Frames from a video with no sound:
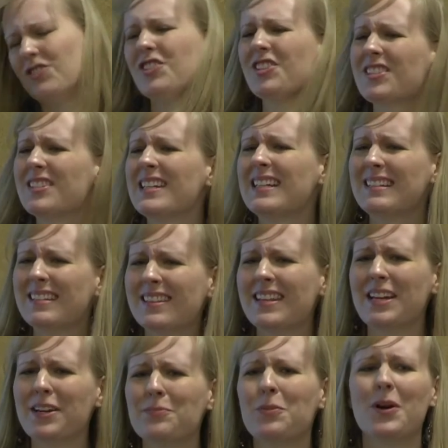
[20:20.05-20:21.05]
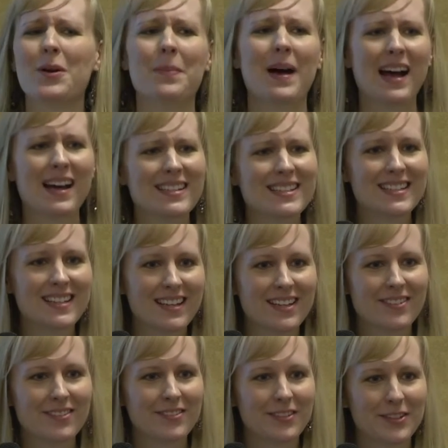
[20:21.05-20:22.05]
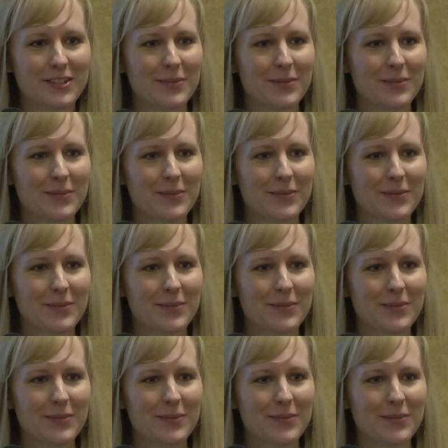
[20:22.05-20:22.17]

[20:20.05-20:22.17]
just need to think more positive.